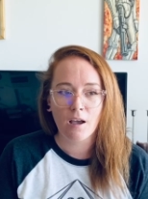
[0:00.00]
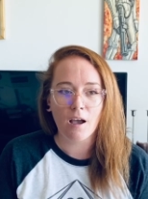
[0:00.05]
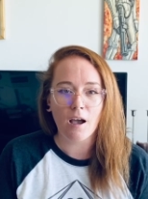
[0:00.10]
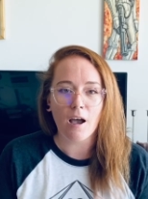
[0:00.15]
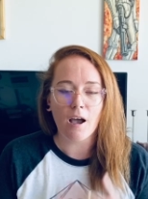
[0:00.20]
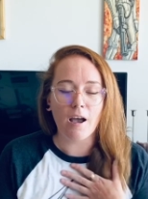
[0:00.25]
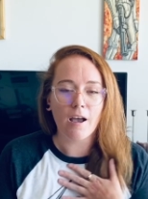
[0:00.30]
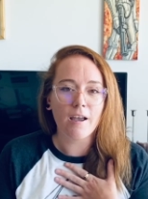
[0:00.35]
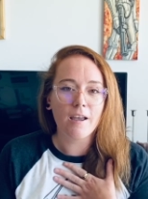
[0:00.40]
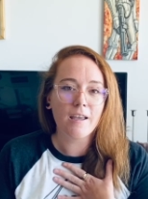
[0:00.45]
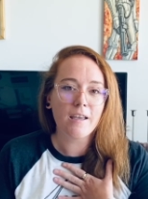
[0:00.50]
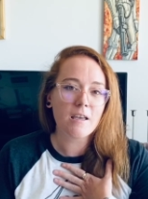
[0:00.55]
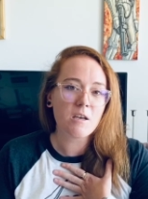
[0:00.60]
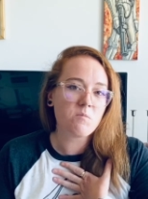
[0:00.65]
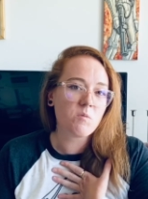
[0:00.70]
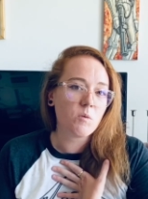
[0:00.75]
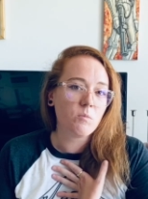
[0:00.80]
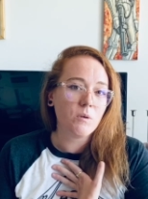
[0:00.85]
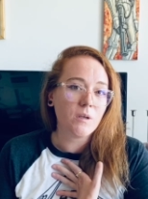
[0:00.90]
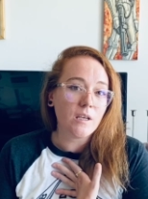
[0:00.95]
I am
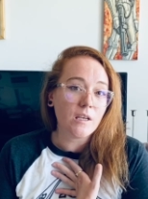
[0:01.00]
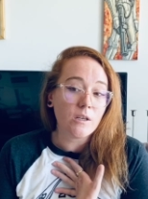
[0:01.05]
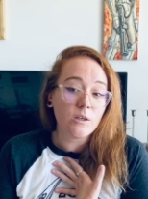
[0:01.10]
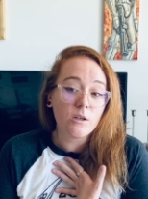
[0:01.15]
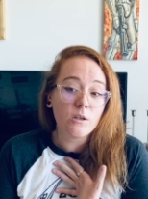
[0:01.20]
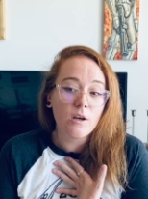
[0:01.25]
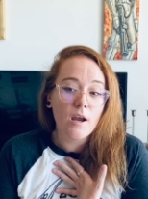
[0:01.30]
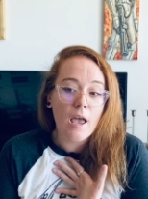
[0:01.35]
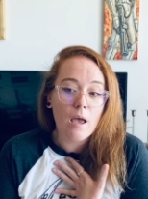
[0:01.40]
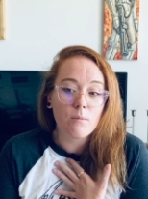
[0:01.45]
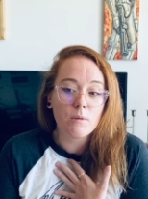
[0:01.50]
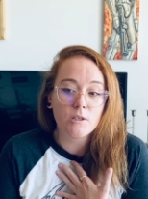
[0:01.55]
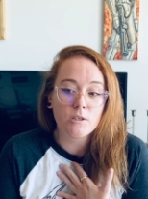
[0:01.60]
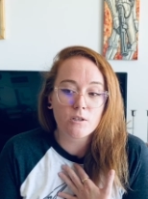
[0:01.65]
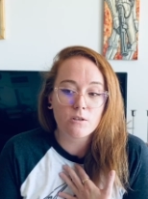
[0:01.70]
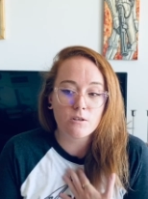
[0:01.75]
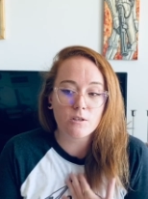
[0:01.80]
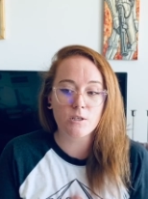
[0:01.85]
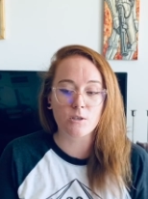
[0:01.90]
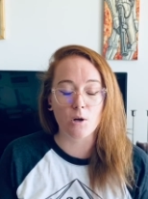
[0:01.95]
a beginner
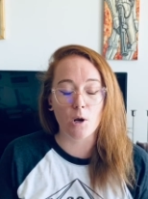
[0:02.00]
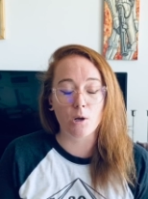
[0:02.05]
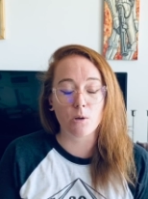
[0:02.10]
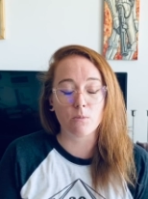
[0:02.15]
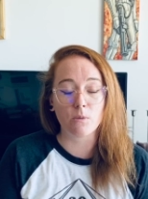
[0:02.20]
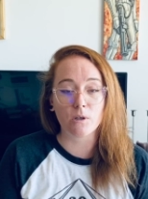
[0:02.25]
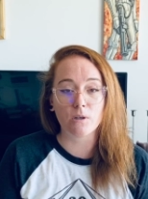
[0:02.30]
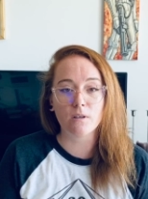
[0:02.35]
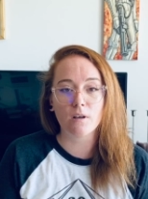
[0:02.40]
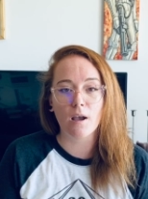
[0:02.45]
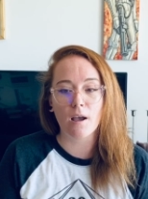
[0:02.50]
amateur astronomer.